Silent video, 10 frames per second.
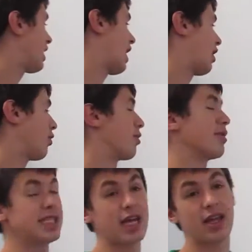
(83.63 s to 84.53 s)
Can't go into
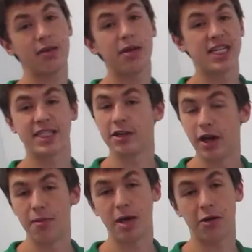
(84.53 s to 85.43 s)
recycling because they're
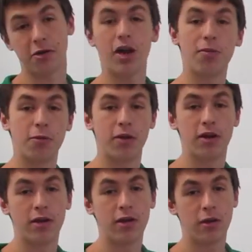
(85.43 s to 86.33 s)
not metal, cardboard,
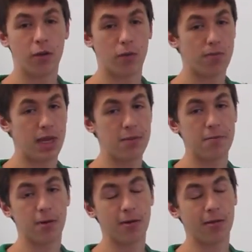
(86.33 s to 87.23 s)

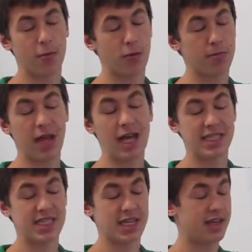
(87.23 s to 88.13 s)
paper, or
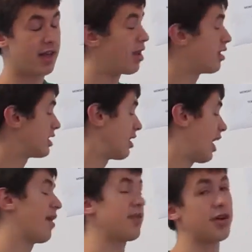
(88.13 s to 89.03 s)
plastic. They
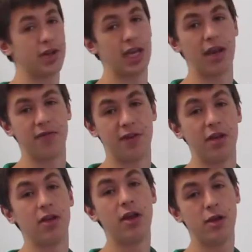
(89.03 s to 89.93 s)
have to go in landfill,
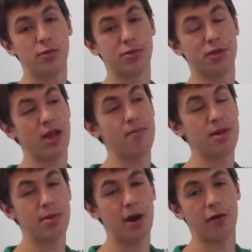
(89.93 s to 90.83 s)
which will then
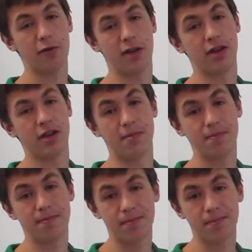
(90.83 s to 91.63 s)
be brought over to the dump.